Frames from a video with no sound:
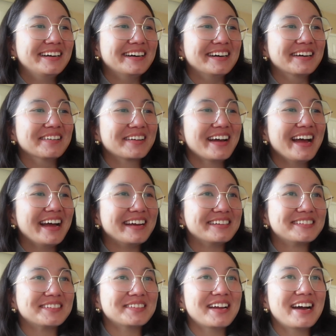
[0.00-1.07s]
Okay,
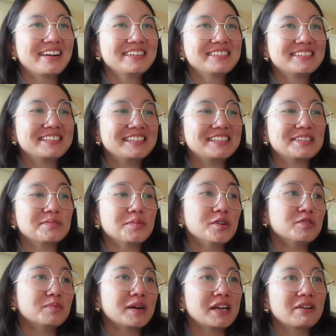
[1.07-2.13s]
so now I just need to
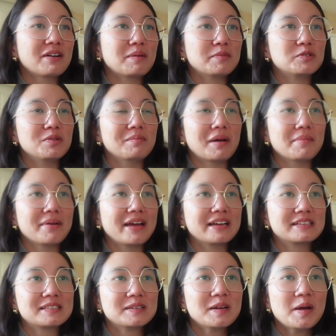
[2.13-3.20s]
move money around between my
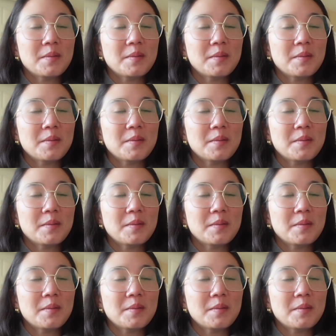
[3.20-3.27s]
banks.